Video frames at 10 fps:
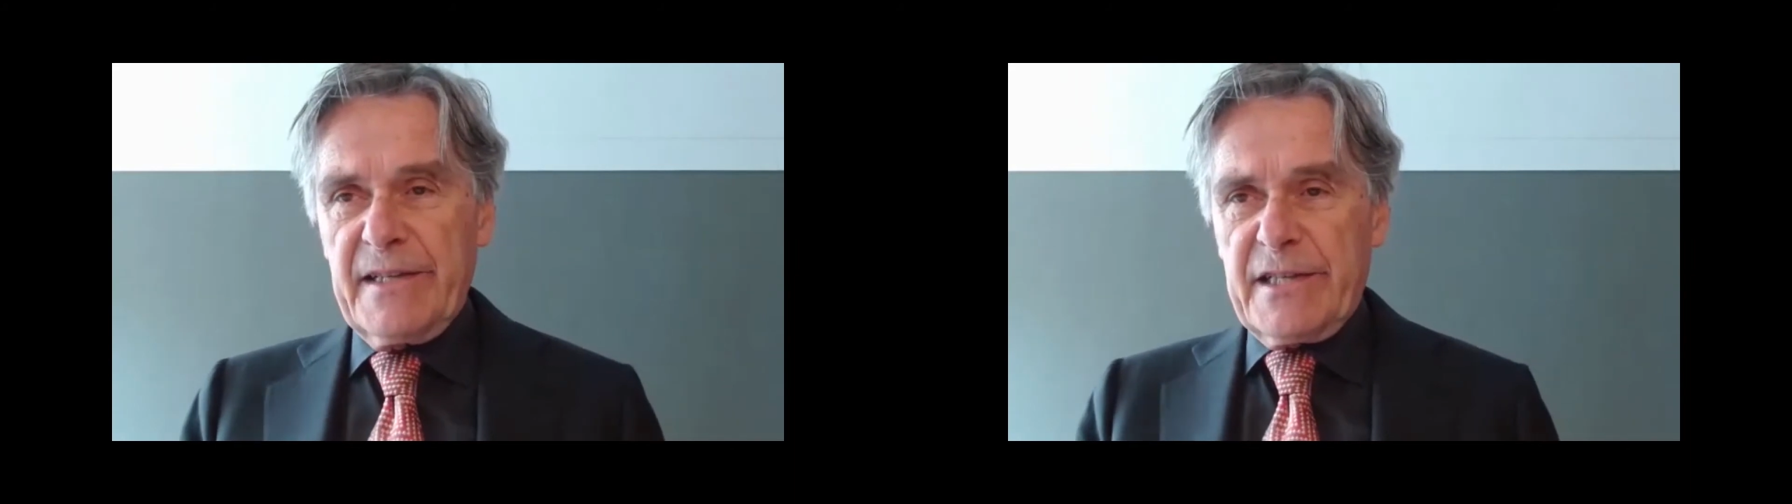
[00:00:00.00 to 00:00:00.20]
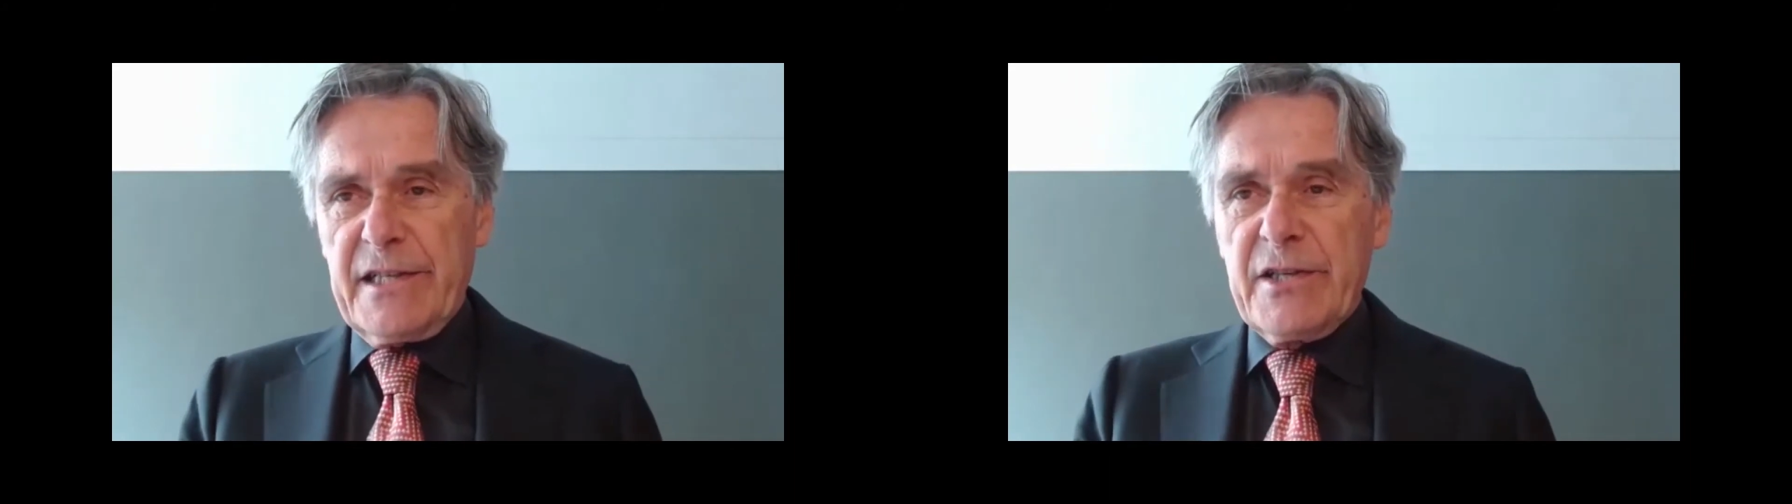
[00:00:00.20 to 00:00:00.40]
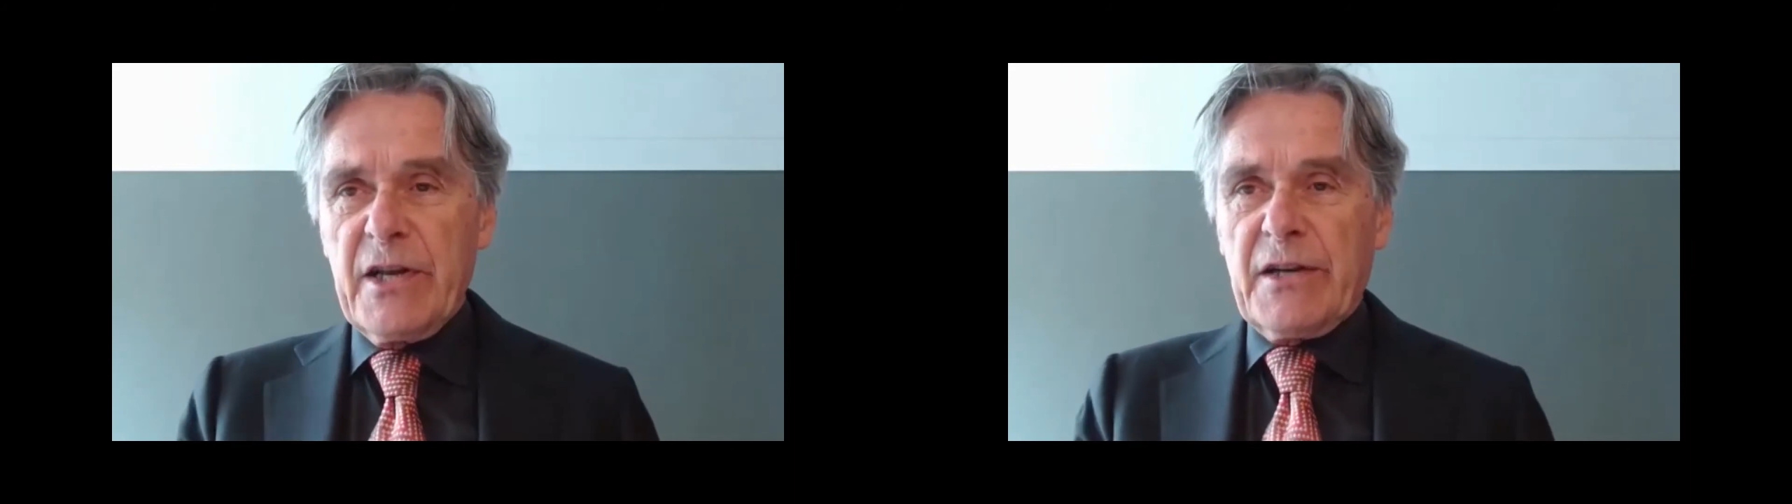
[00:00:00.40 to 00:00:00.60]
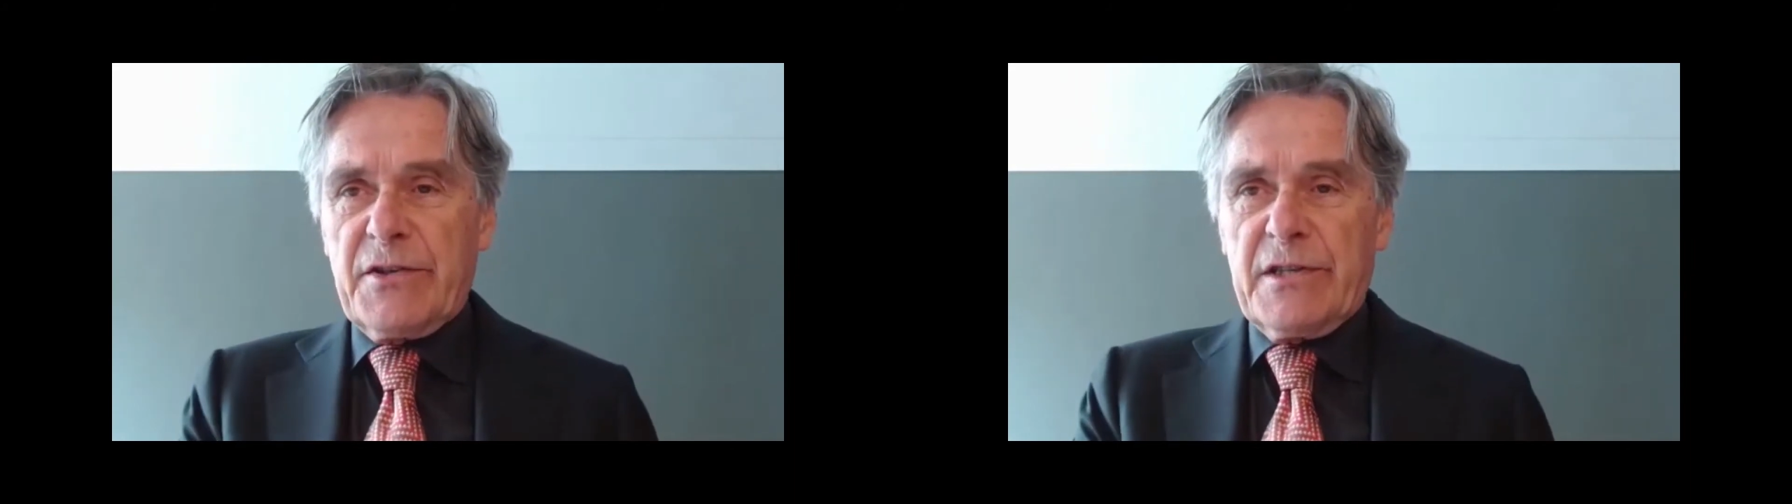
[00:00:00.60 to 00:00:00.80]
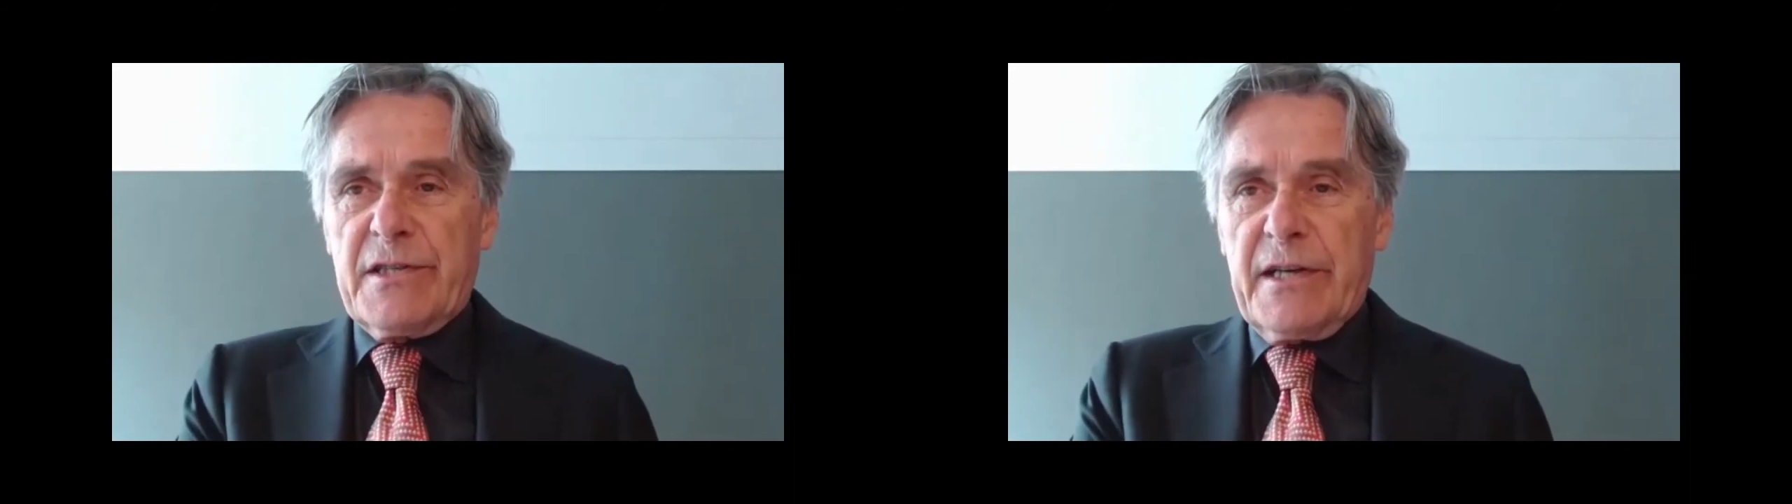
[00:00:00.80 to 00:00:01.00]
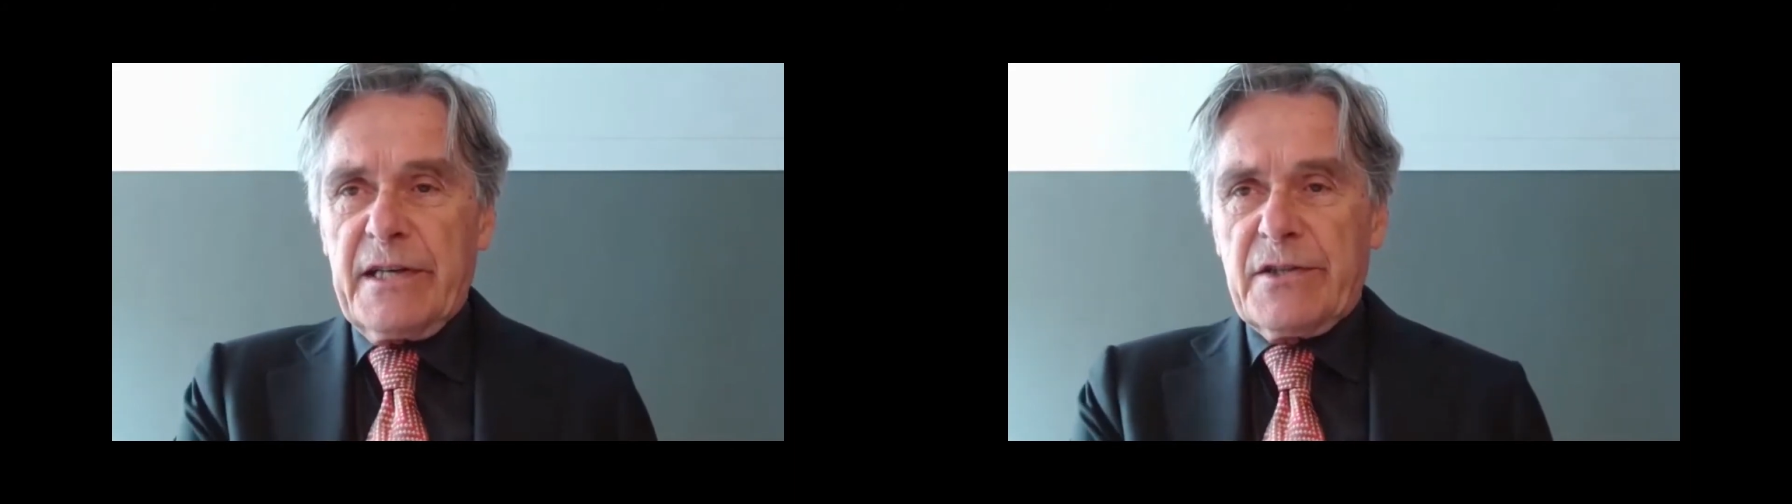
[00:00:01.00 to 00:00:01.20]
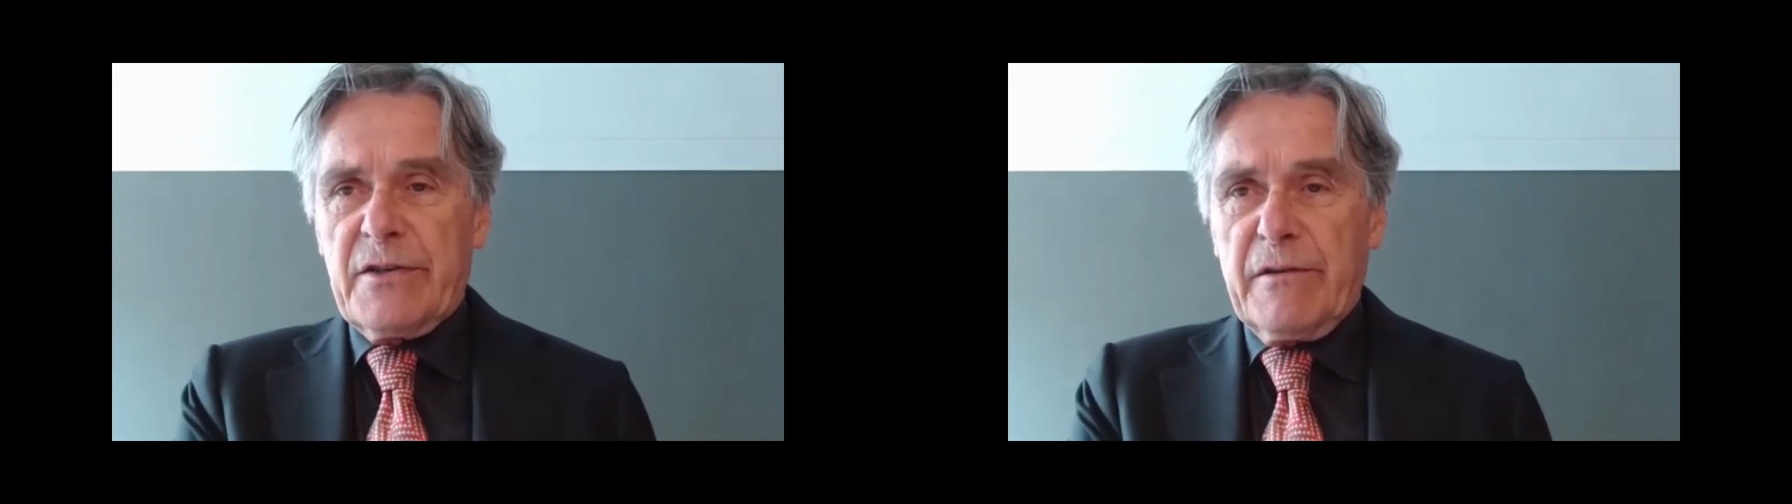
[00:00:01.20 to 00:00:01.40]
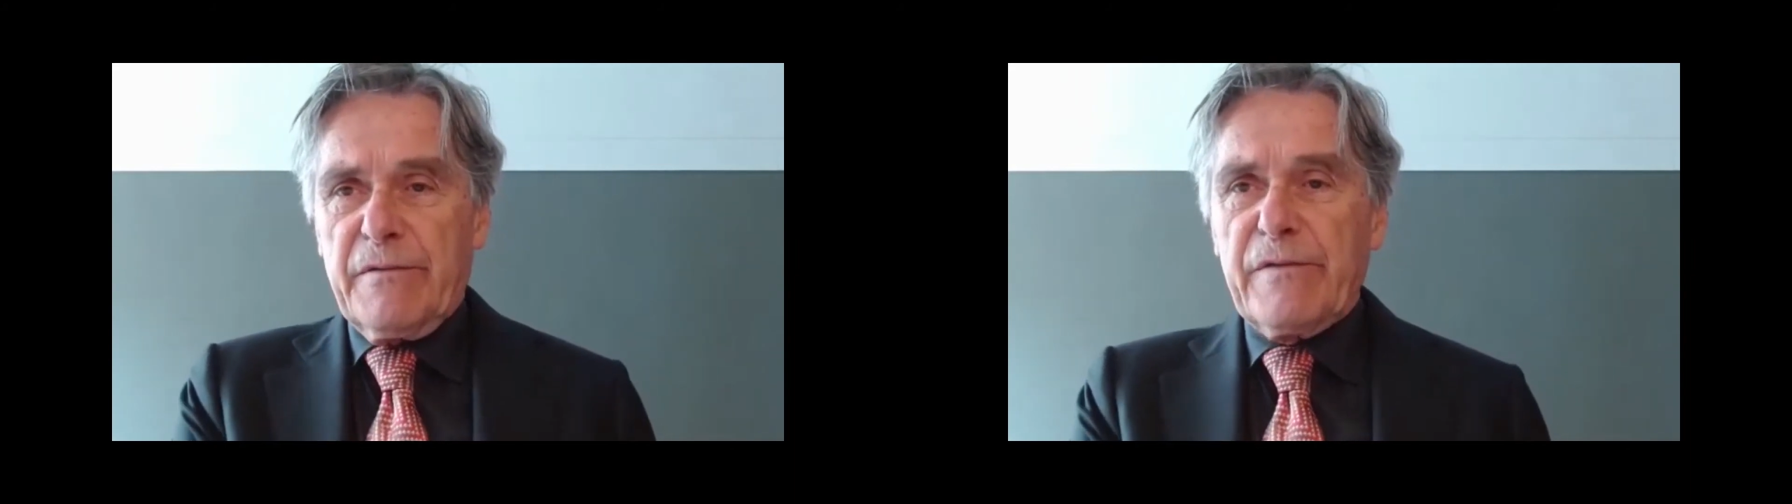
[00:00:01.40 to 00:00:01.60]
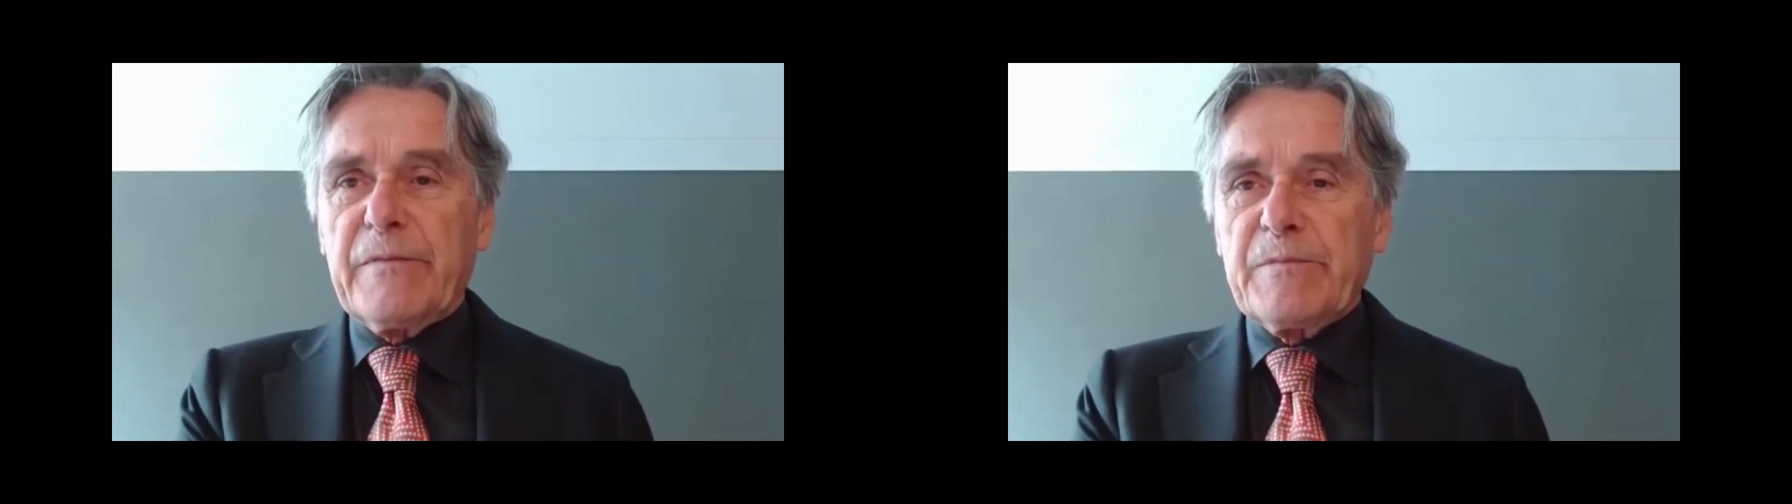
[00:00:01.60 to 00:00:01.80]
this is not just a sort of